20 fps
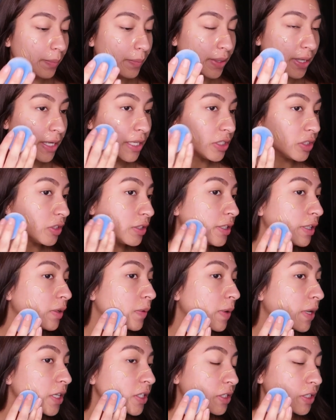I'm
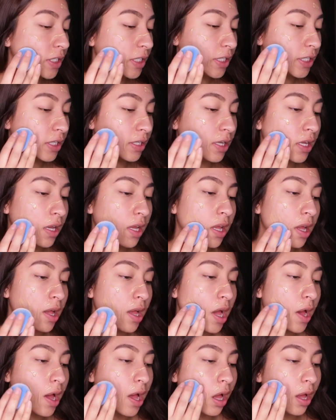answering the question,
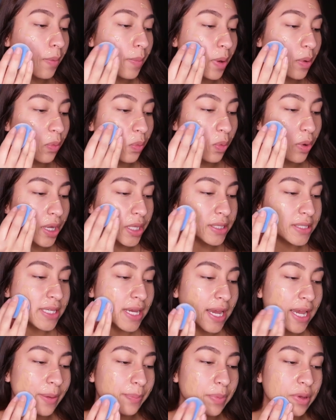um, what
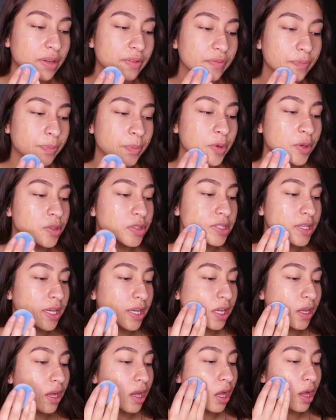type of
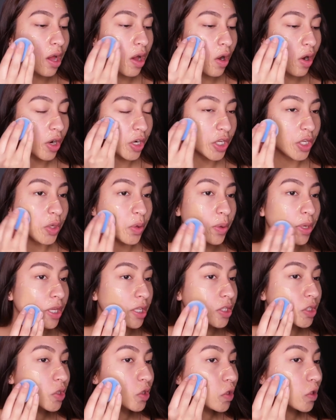music are you
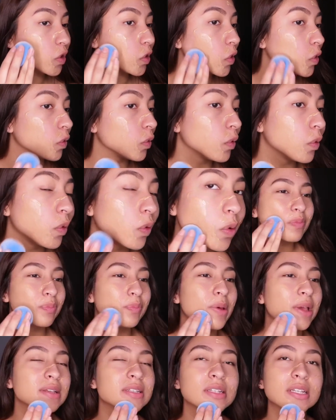into?
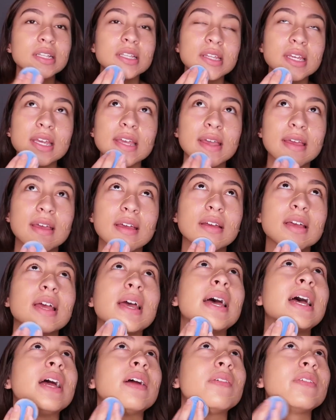Basically
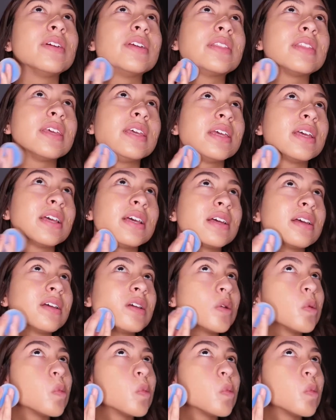everything,